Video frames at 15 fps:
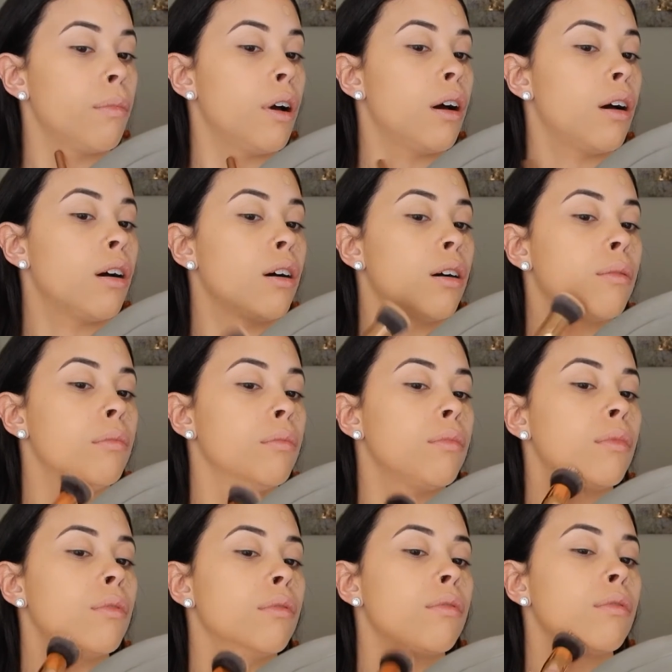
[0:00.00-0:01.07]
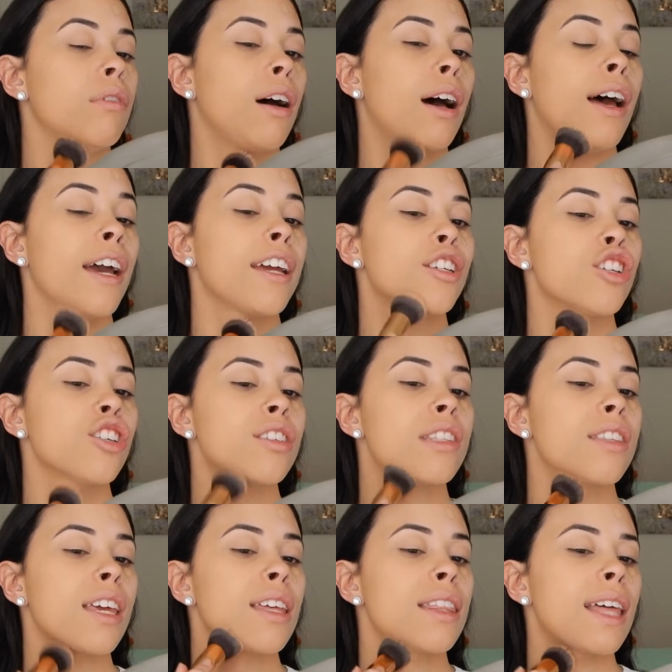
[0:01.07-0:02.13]
I just
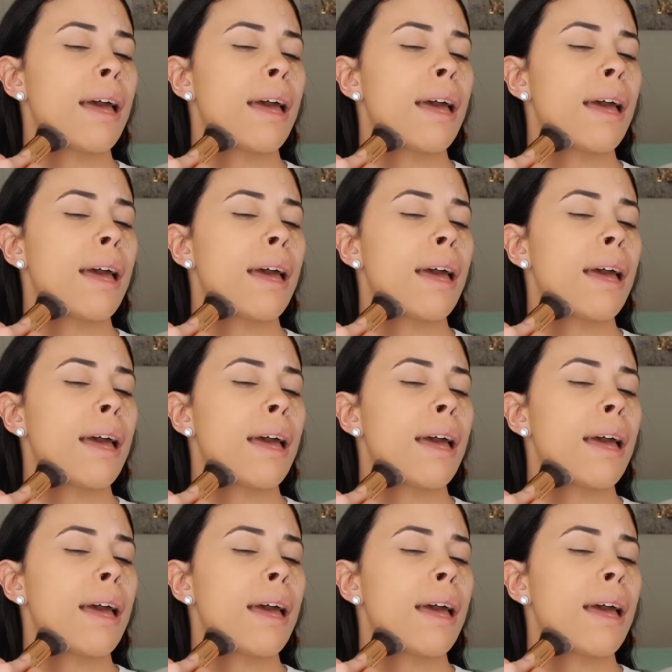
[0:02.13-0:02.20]
think